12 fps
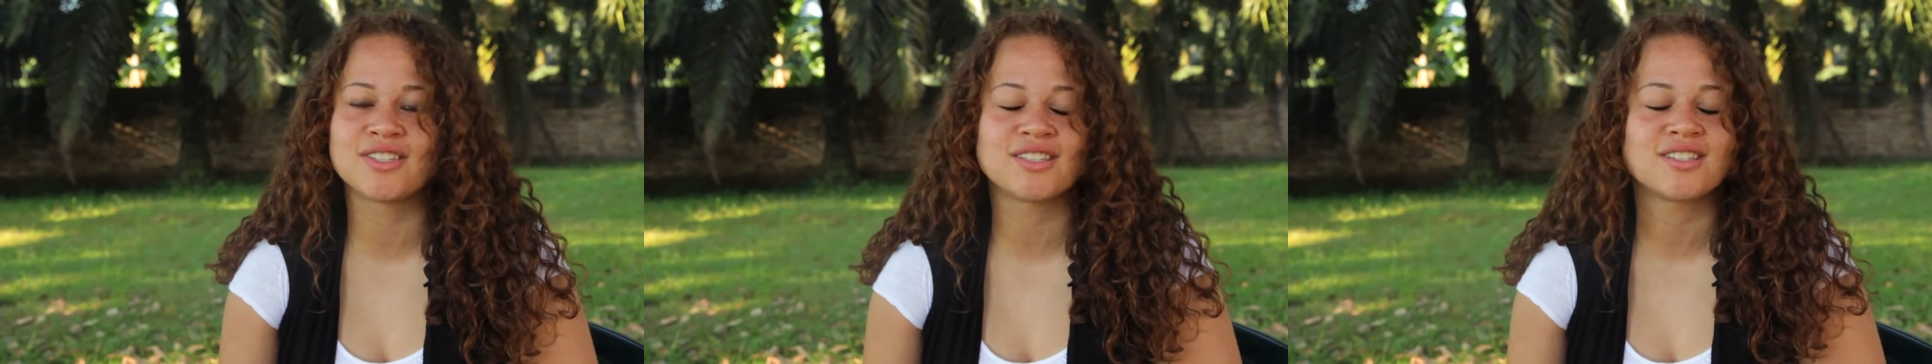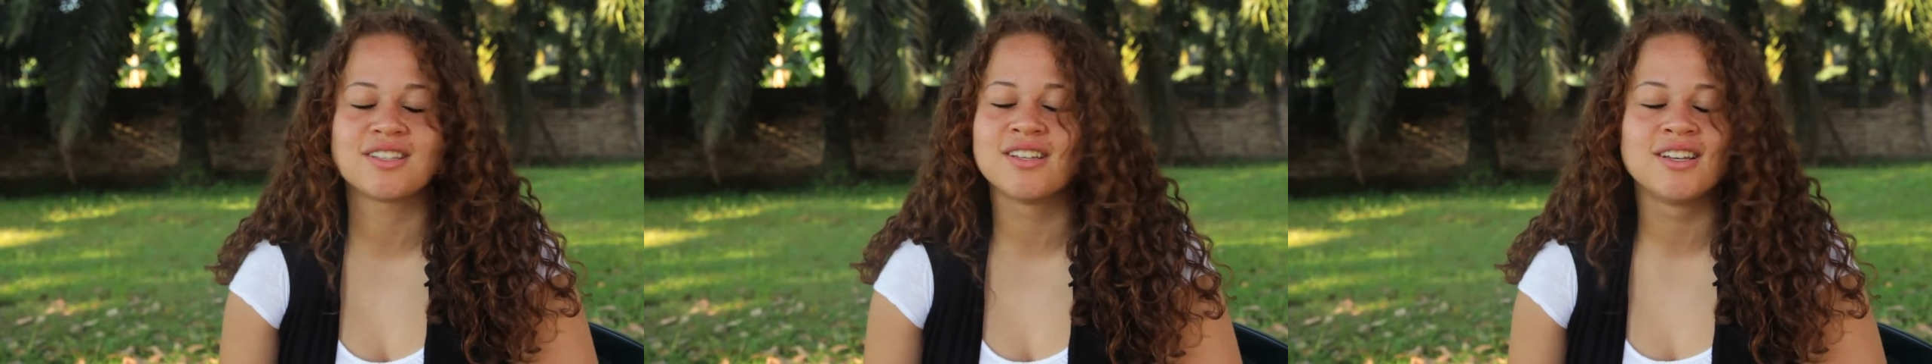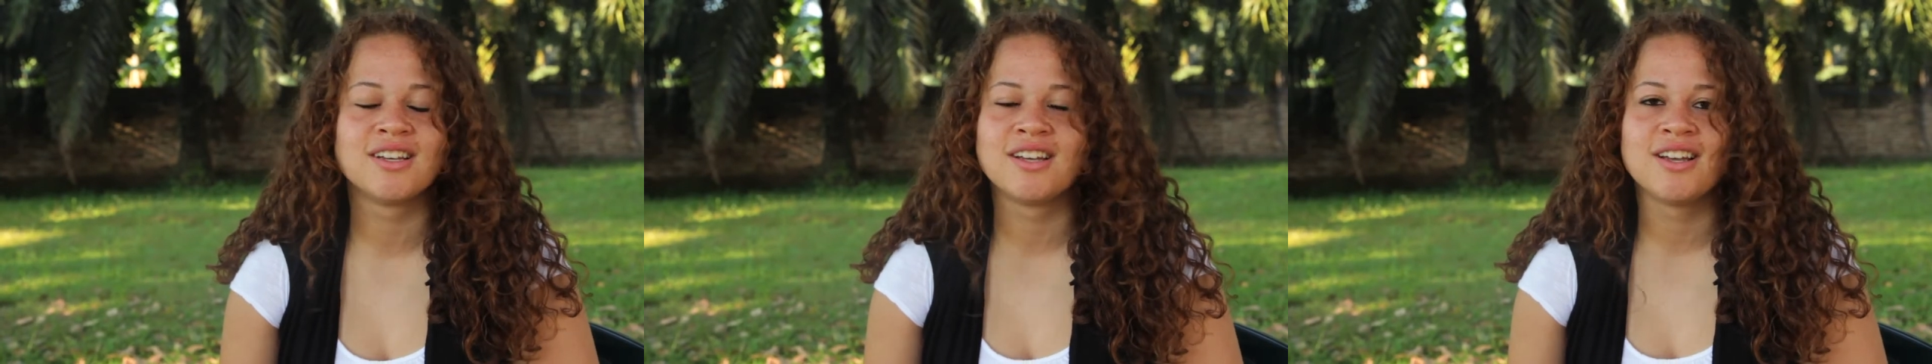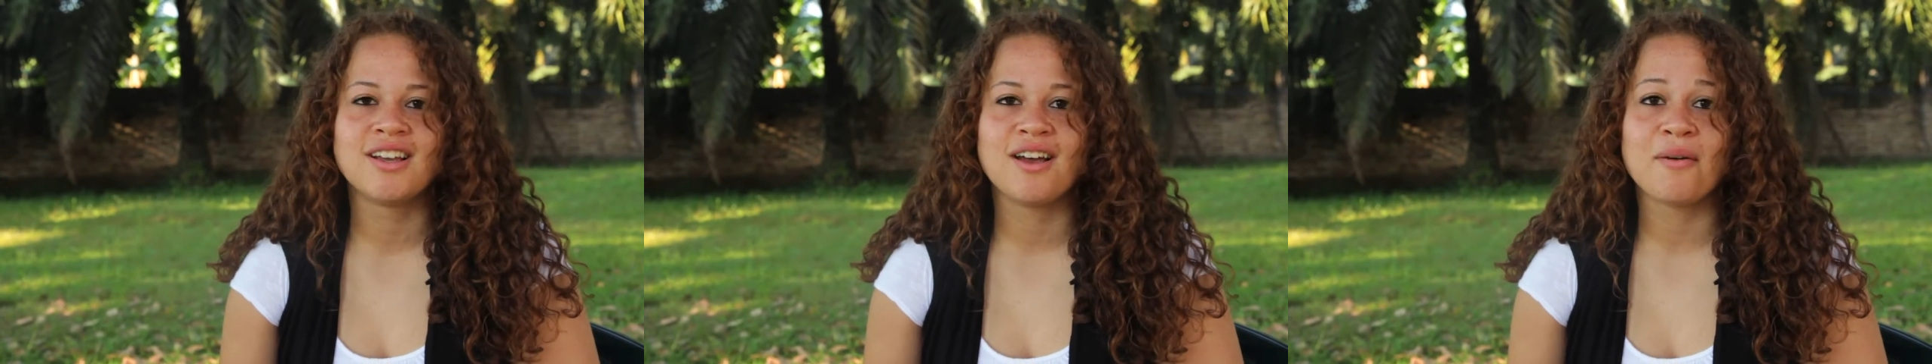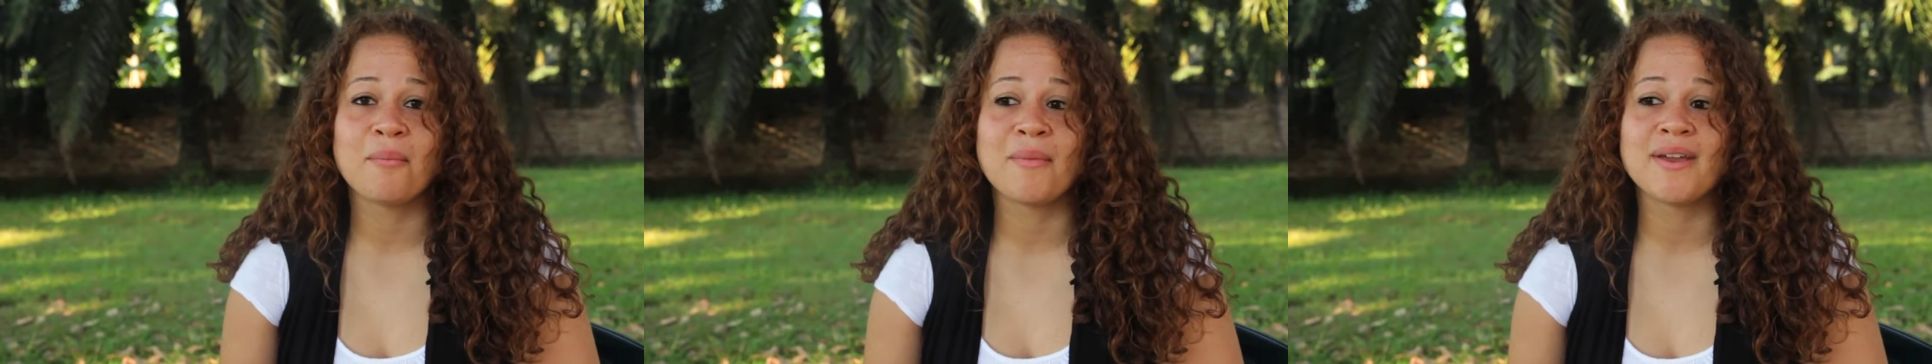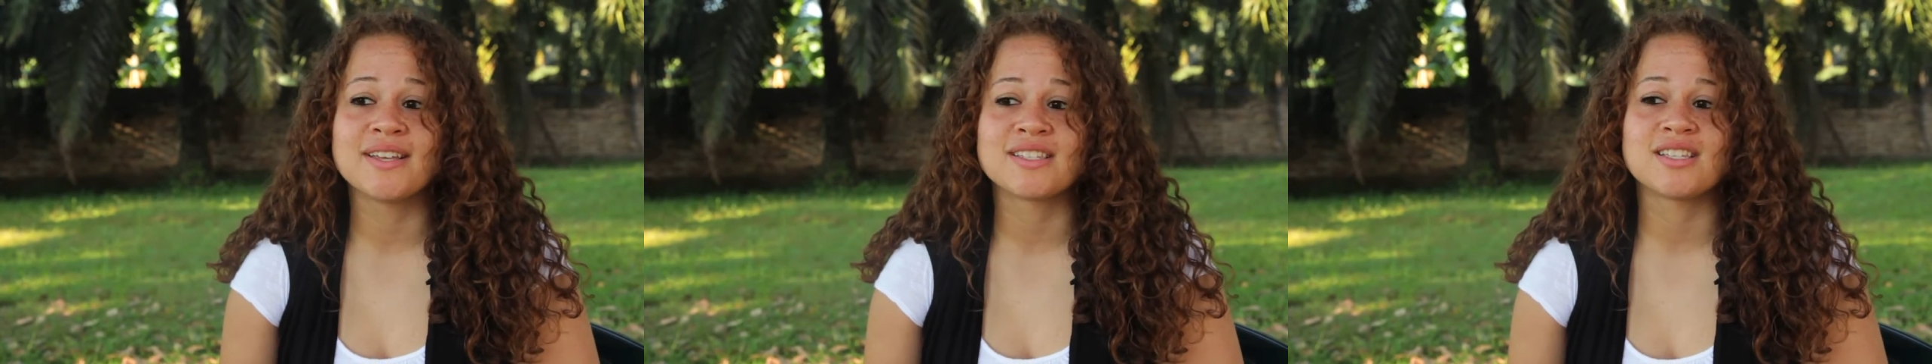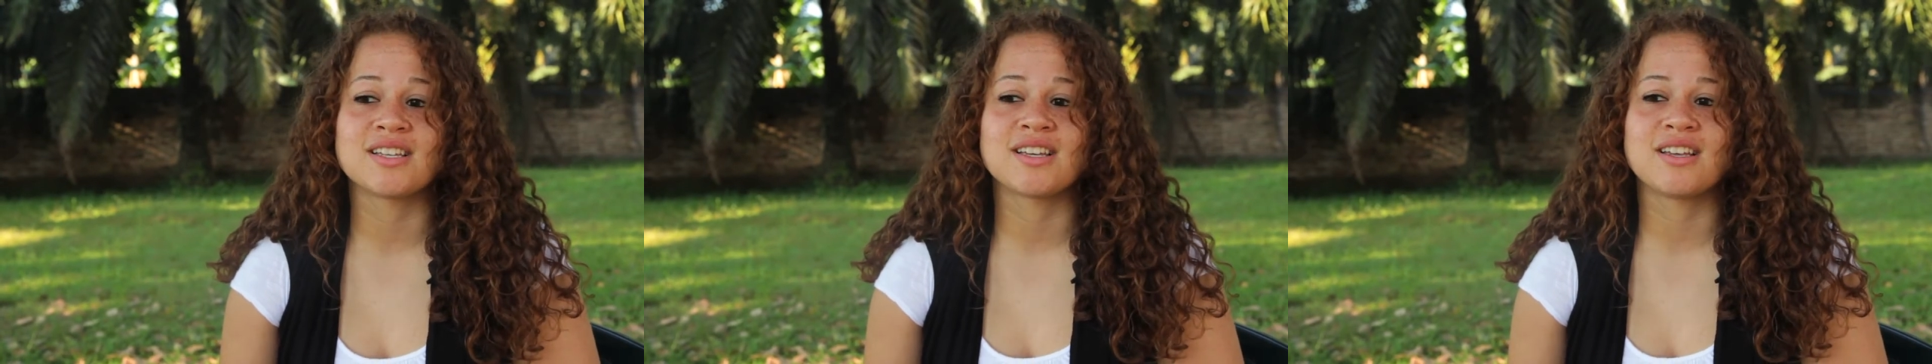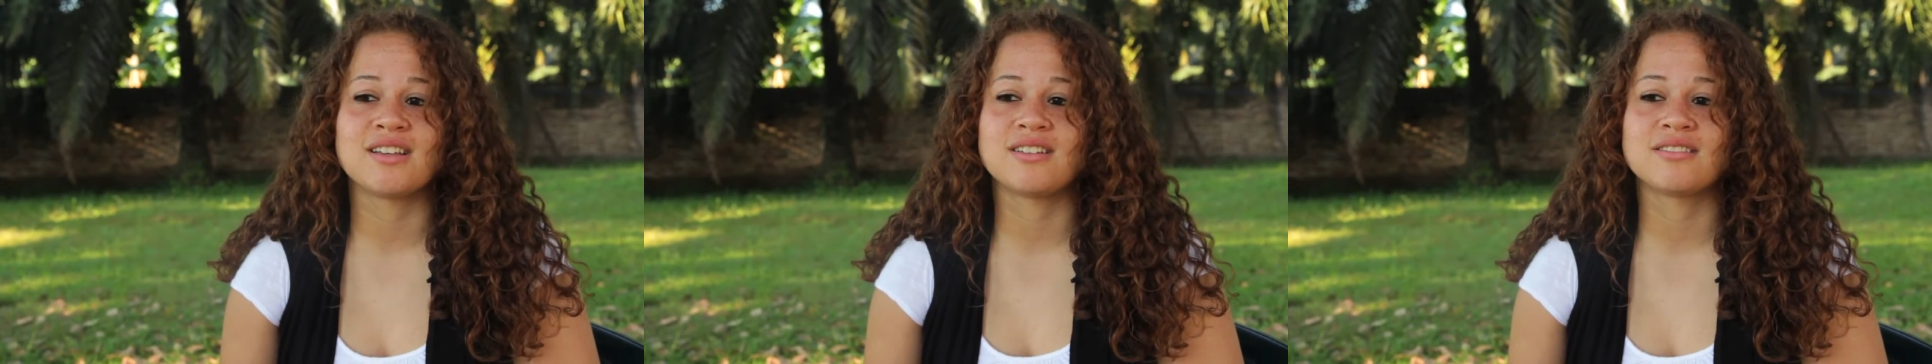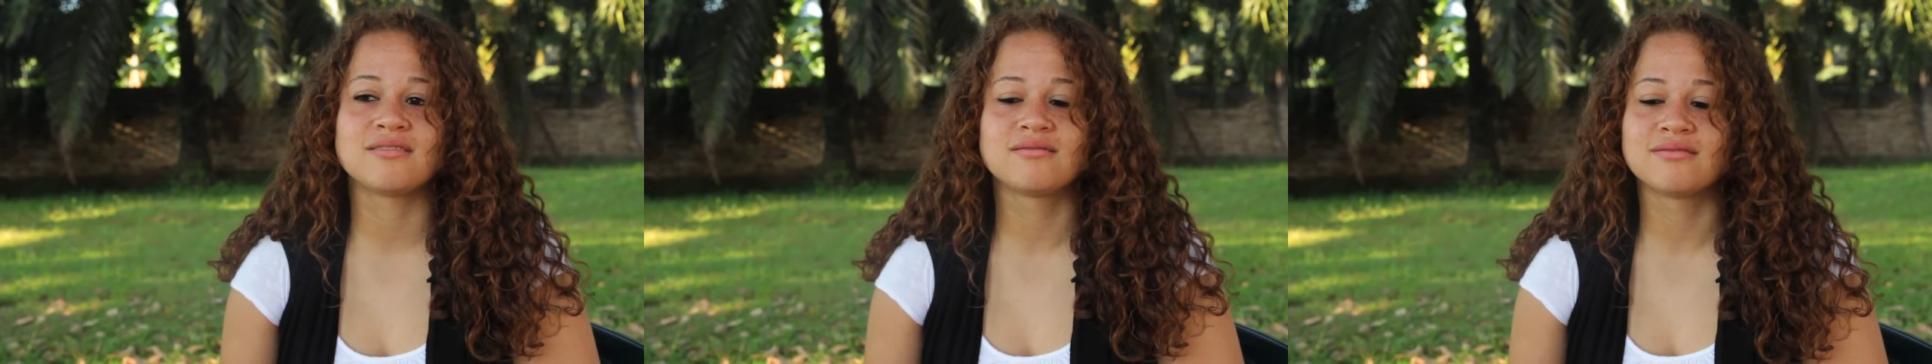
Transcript: it's amazing, and